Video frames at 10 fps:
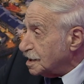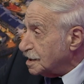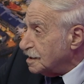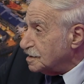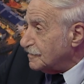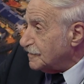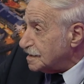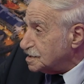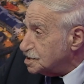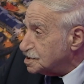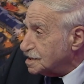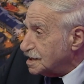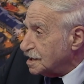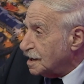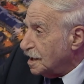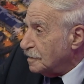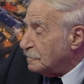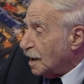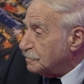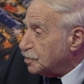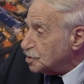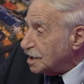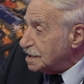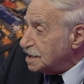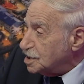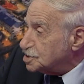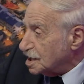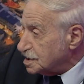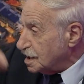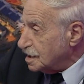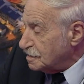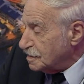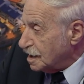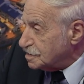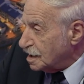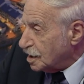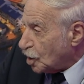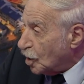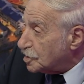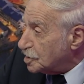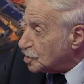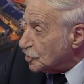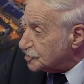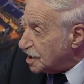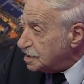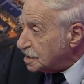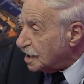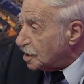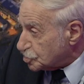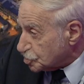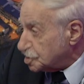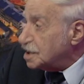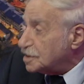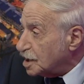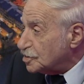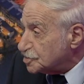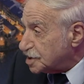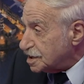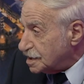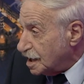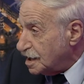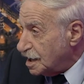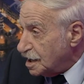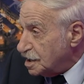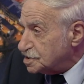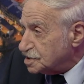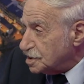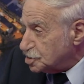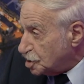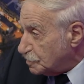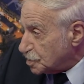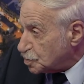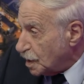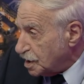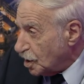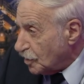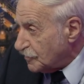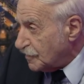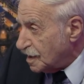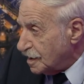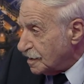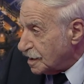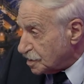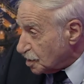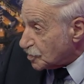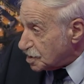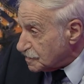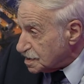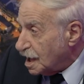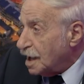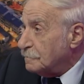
The fact is that by putting it inside a concrete container to sink the container is the cheapest way of getting rid of it.